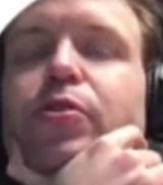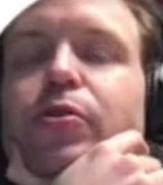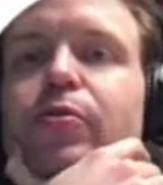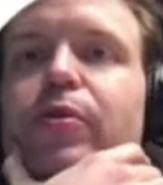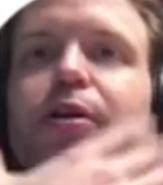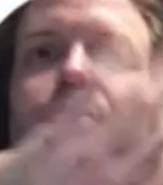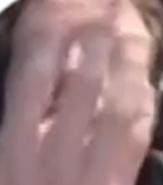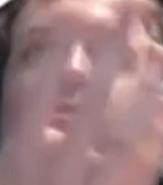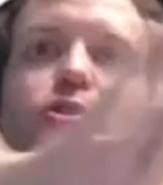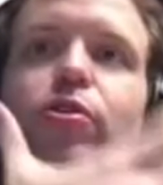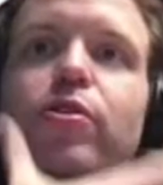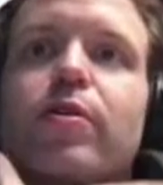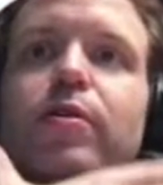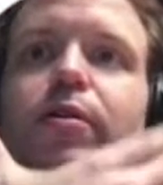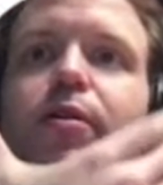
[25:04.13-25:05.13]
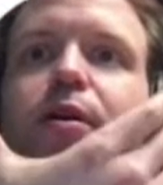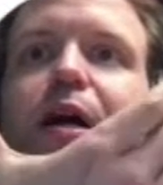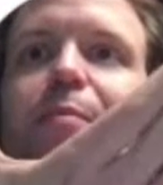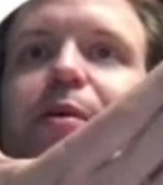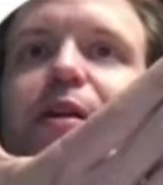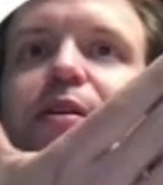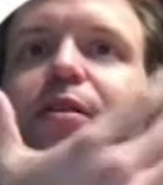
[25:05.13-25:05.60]
there's
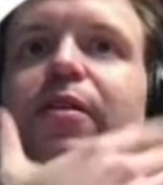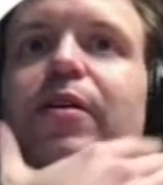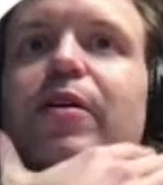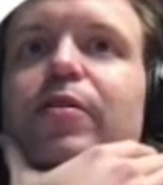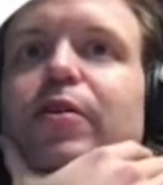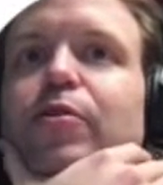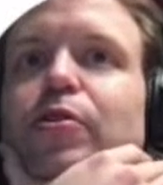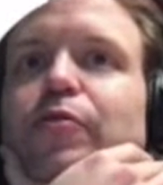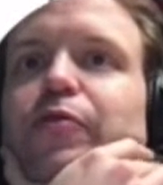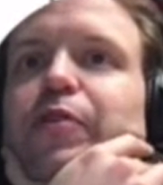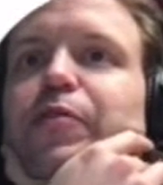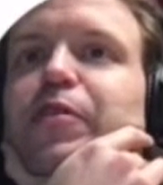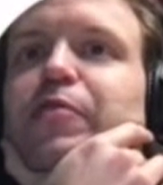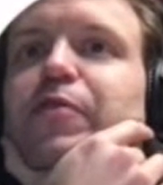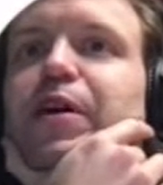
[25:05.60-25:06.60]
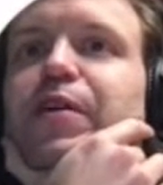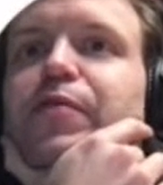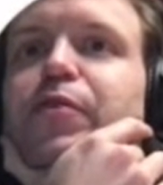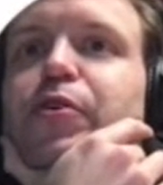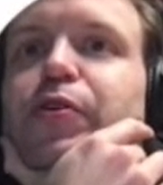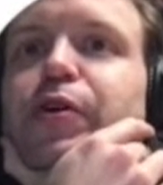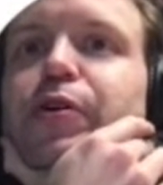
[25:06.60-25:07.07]
a
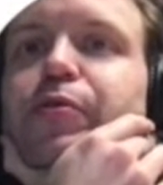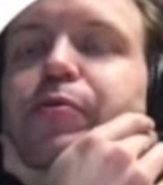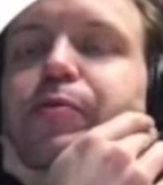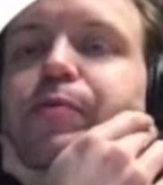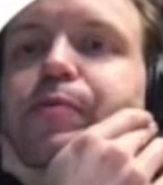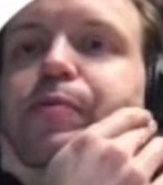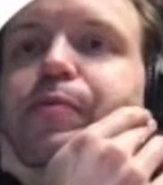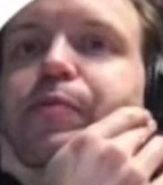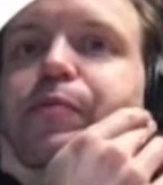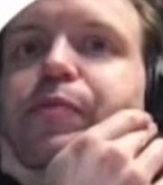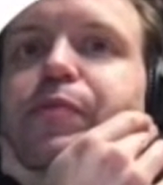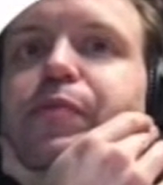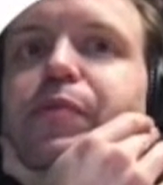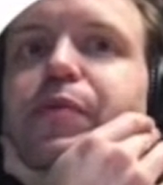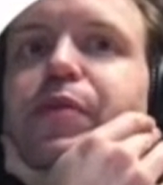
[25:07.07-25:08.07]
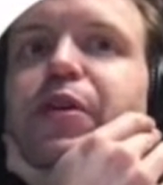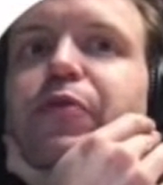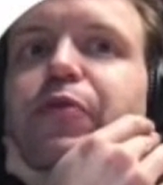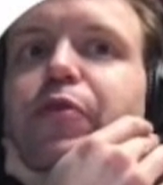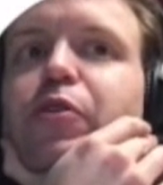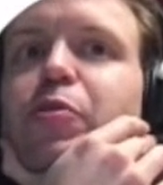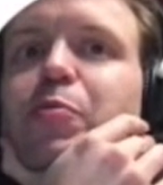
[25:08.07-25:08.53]
55 euro
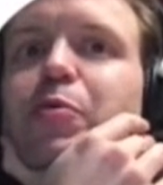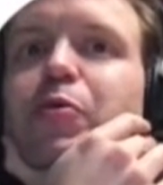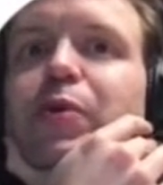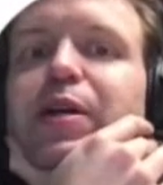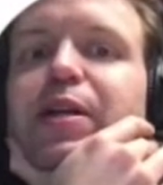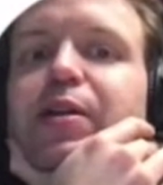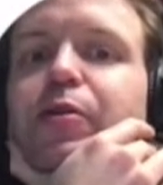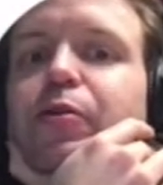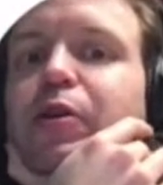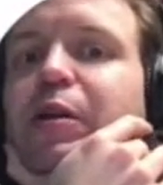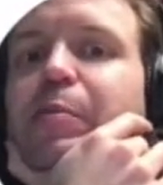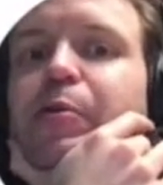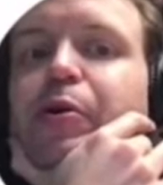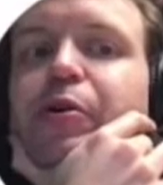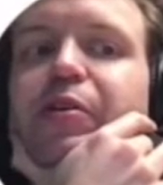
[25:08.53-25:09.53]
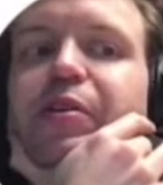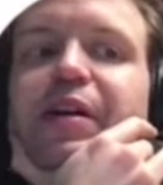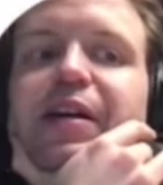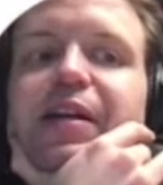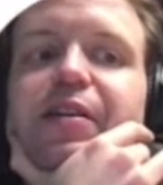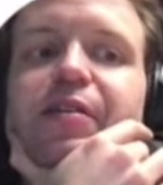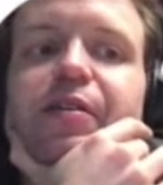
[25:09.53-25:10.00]
difference between early bird
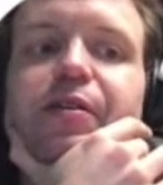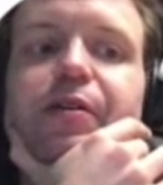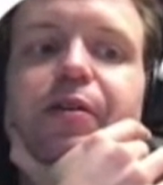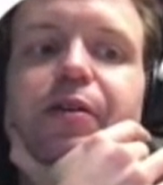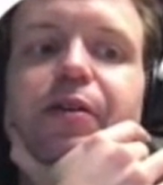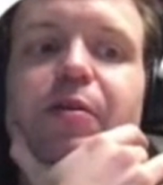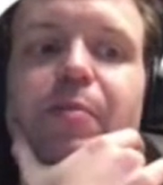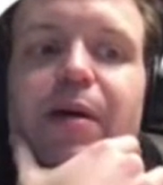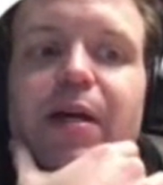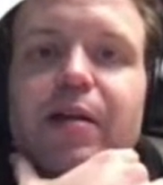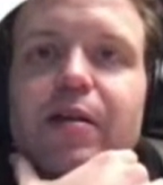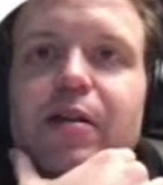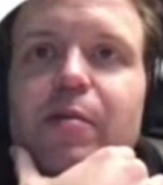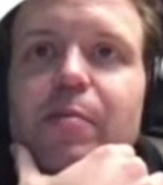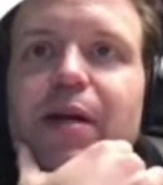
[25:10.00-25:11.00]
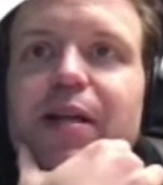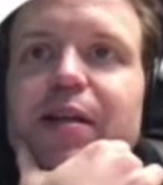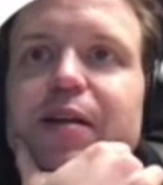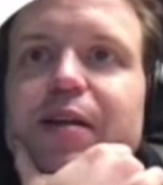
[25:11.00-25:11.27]
and the main